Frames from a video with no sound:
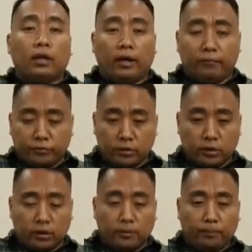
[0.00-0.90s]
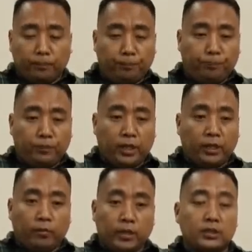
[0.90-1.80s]
after
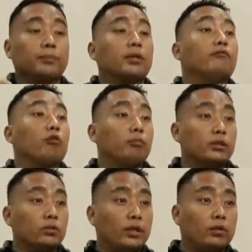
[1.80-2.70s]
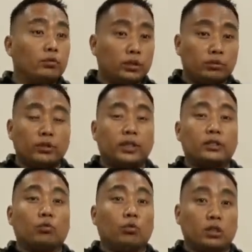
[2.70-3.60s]
they want something from me. So I don't think so
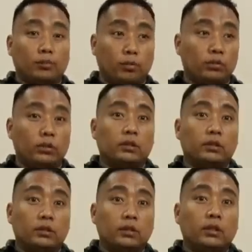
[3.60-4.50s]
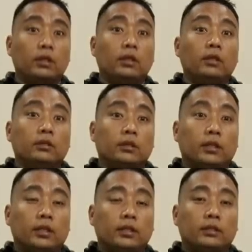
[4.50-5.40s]
that's called supporter.
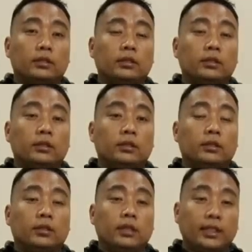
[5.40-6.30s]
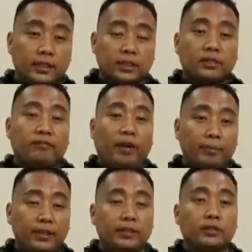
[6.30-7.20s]
The leaders, the
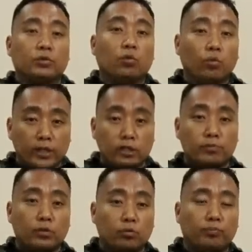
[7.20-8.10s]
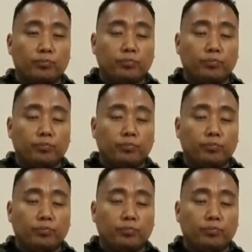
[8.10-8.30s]
family leaders who wants me to